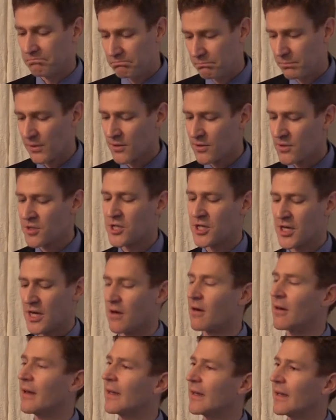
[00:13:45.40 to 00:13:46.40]
Burden
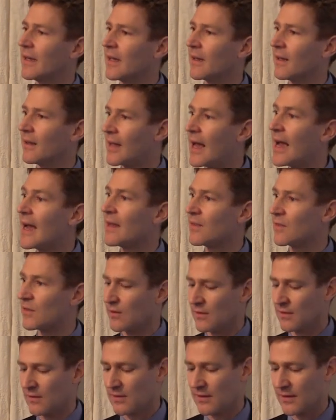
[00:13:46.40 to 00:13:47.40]
sharing in
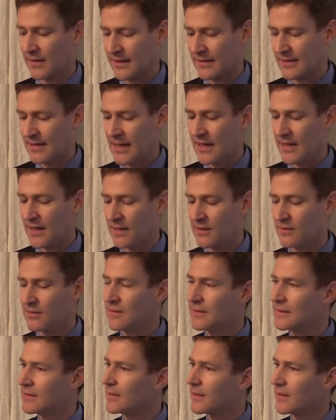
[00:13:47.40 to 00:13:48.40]
alliances like NATO
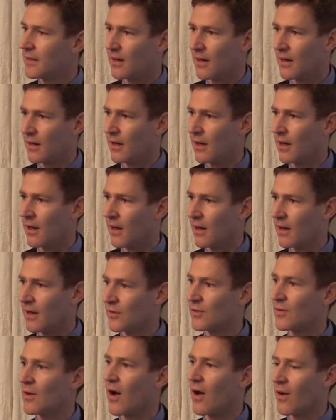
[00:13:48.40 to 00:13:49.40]

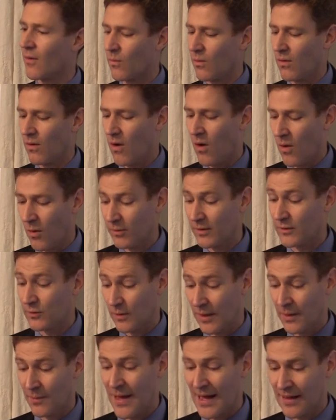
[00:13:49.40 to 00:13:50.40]
is not always
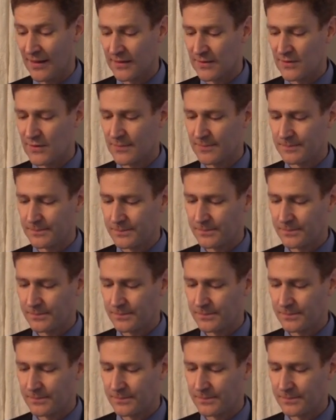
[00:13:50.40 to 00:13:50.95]
well balanced.